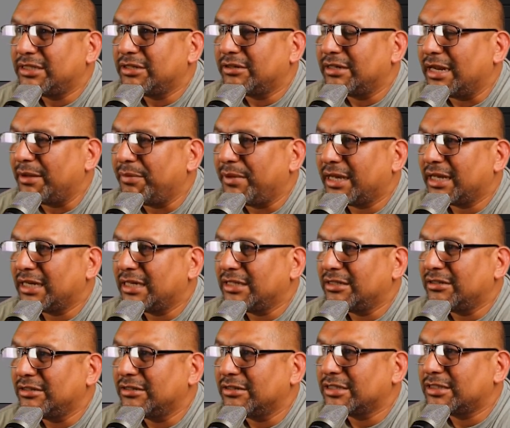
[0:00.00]
tone. I'm not going
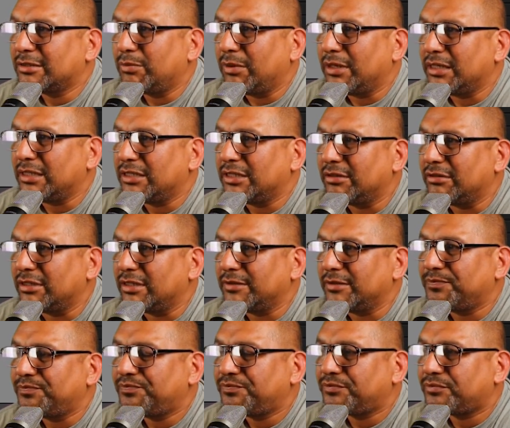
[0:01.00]
to do no split toning.